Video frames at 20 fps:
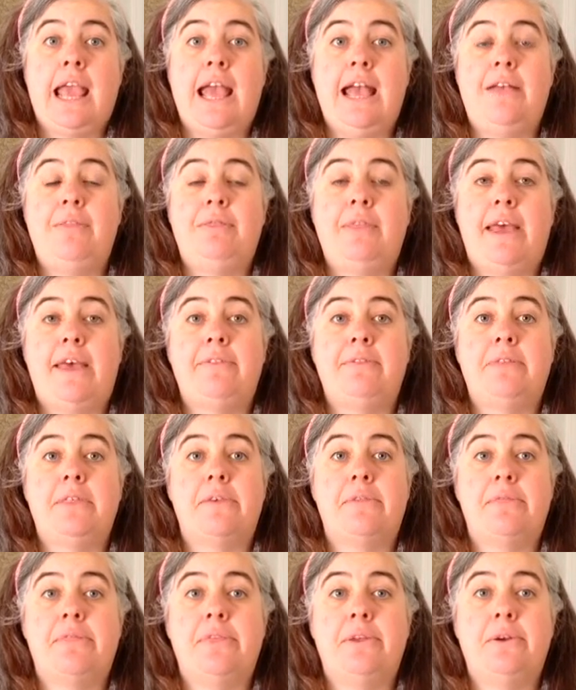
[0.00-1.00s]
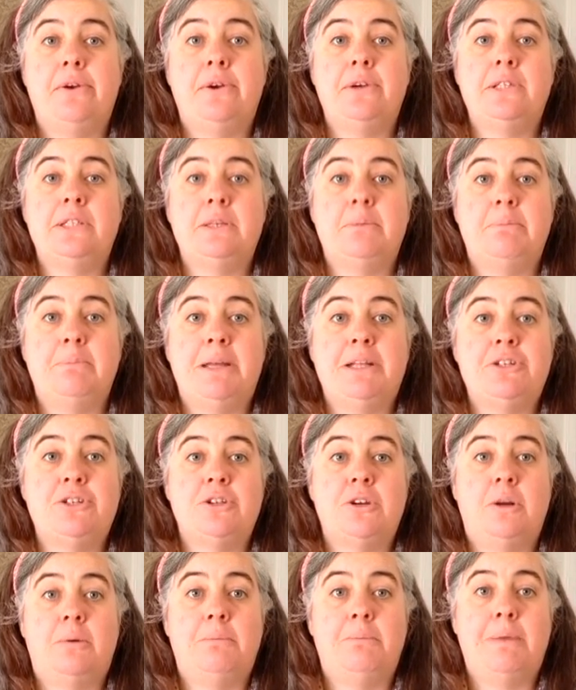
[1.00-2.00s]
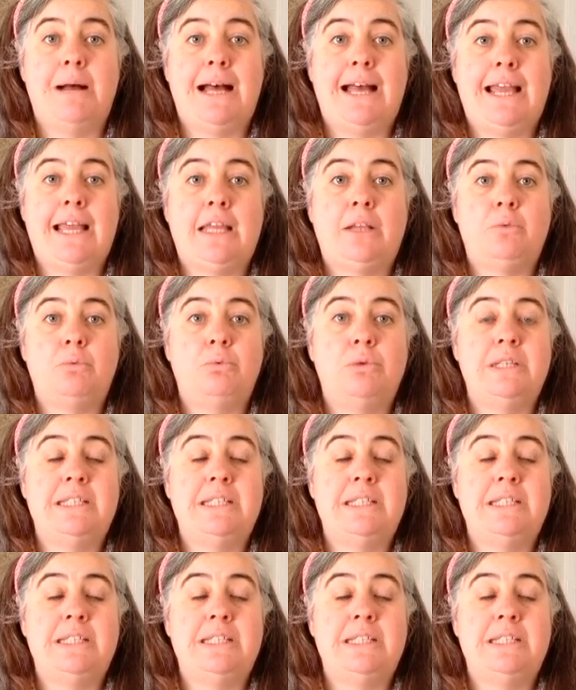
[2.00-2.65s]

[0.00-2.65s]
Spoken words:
And then the third dimensional mind